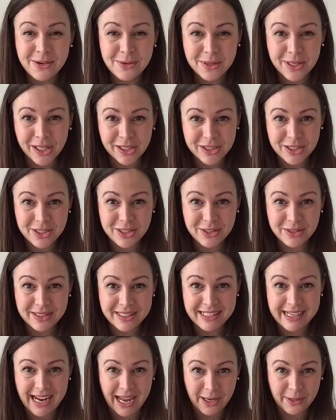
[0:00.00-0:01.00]
we're going to do it
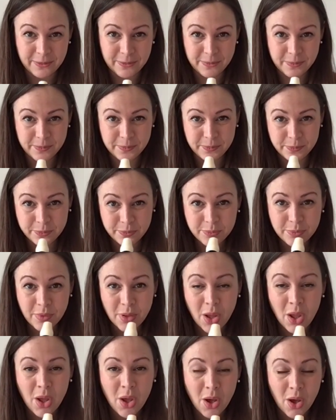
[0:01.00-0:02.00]
now.
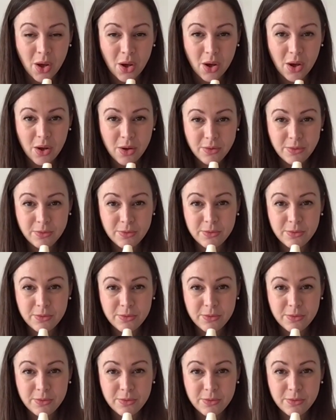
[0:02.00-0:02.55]
Off